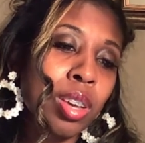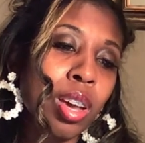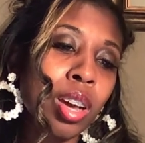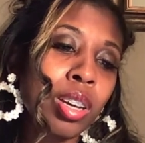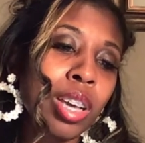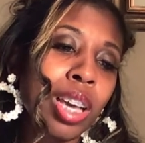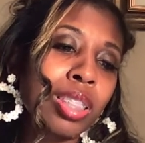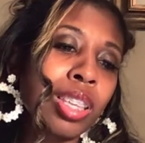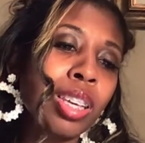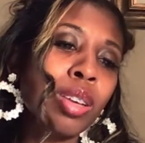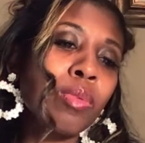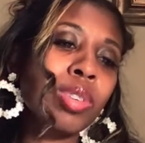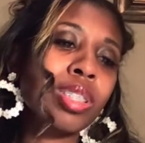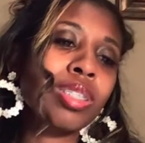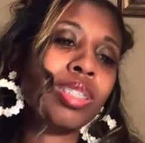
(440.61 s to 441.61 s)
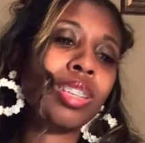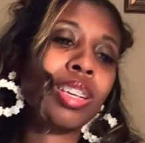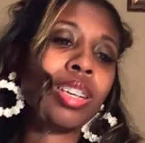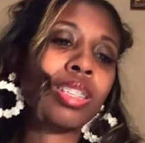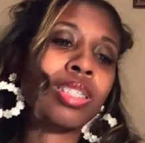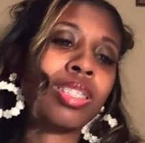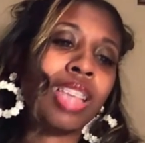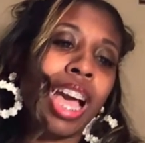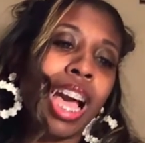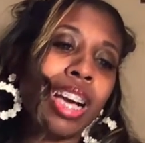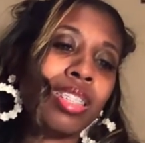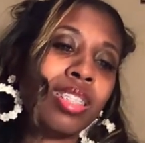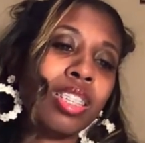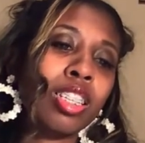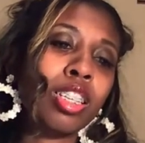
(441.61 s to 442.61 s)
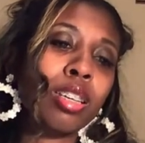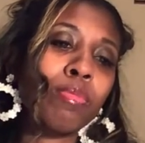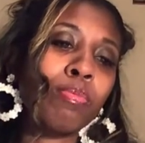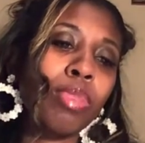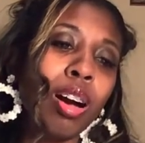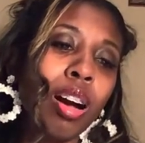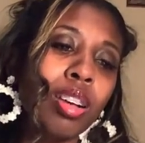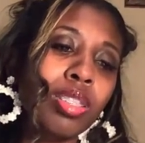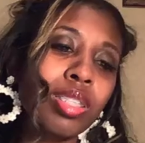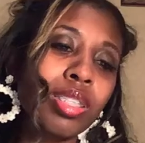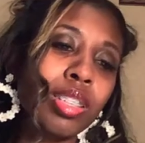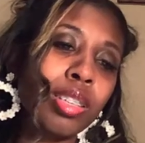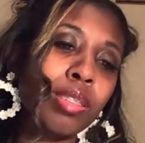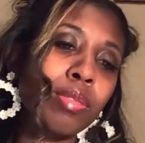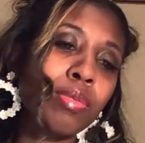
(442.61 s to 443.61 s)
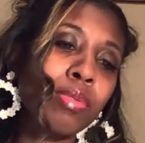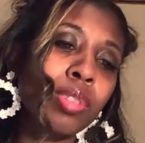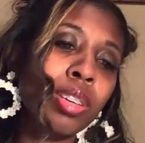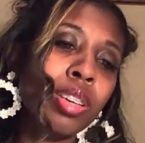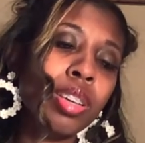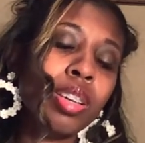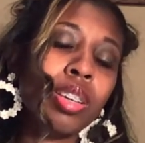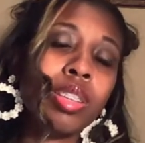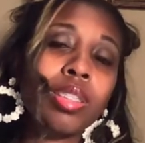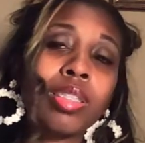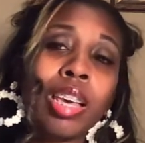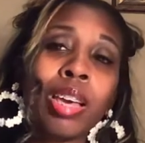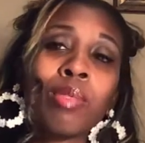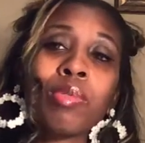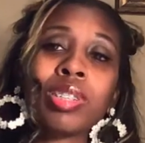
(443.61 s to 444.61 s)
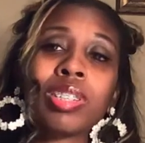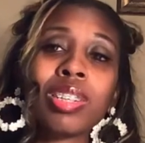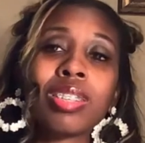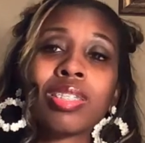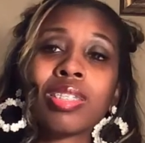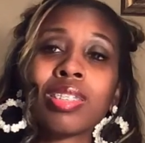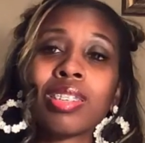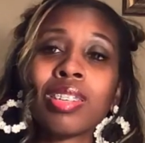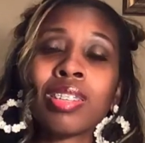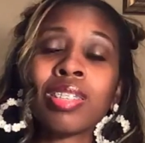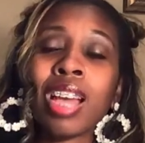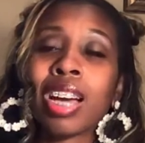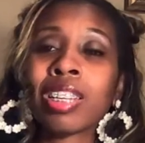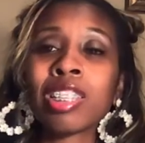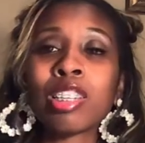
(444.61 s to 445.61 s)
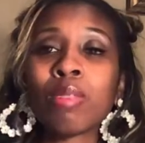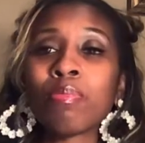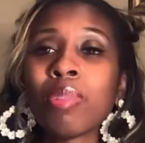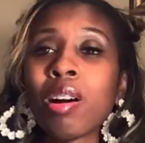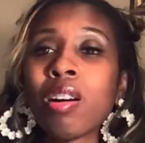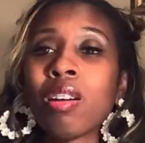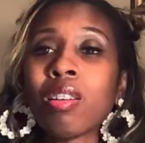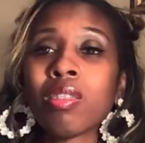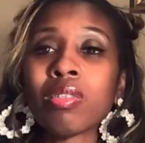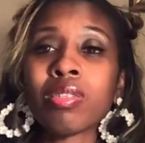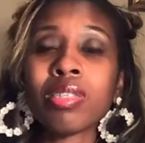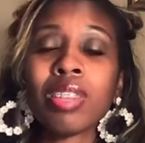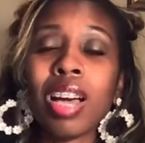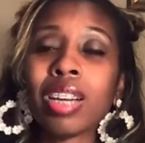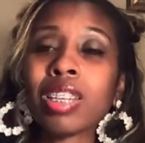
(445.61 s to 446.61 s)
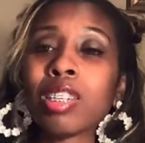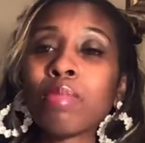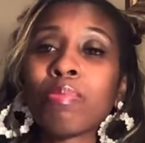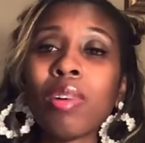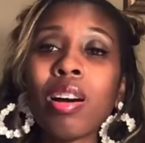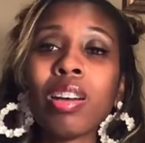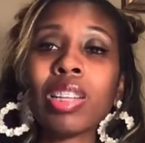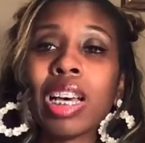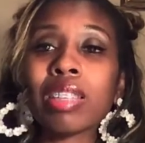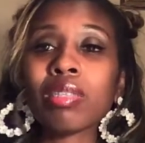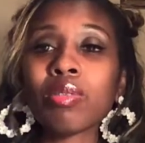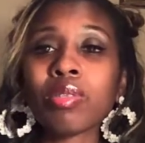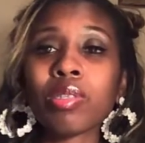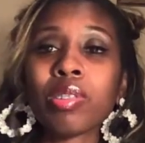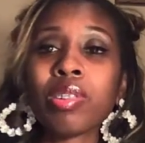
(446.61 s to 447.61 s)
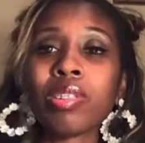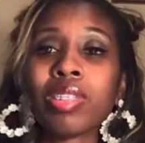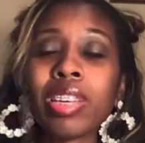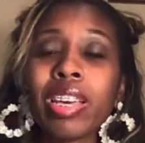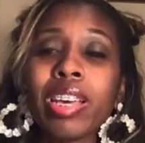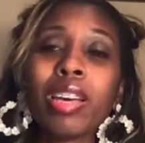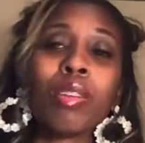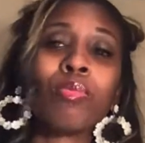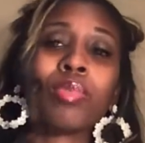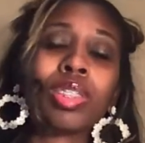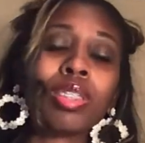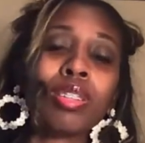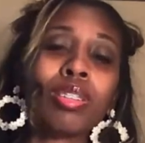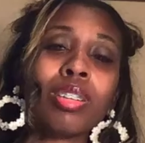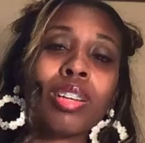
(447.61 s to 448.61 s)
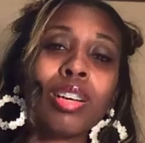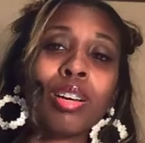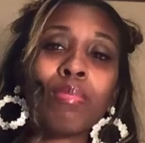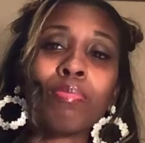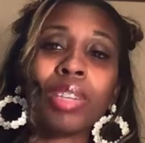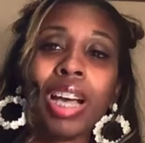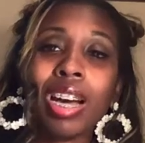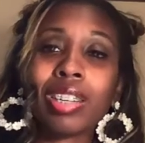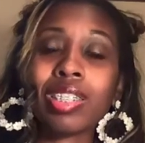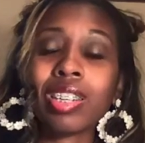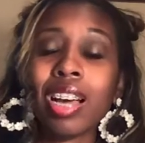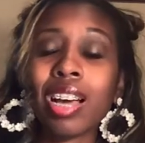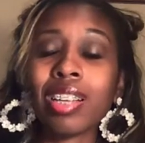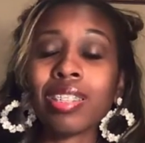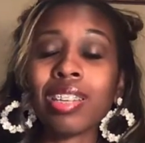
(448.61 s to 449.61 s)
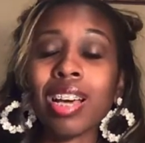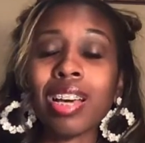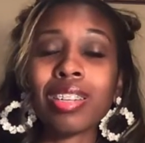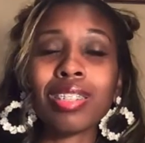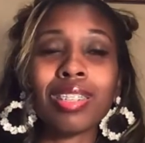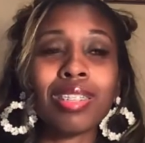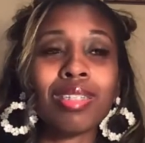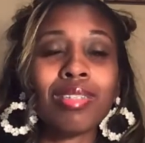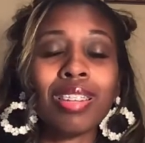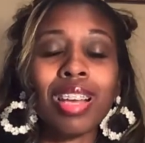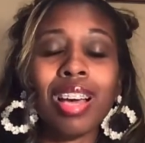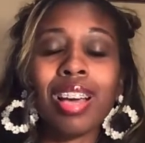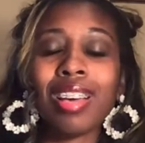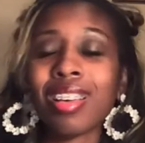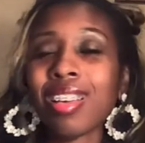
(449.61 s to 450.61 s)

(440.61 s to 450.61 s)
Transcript: Okay, I think it was Saxton and Boston. They were just knocking the balls, knocking the ball out those girls' hand with the um, block shots. I just laughed.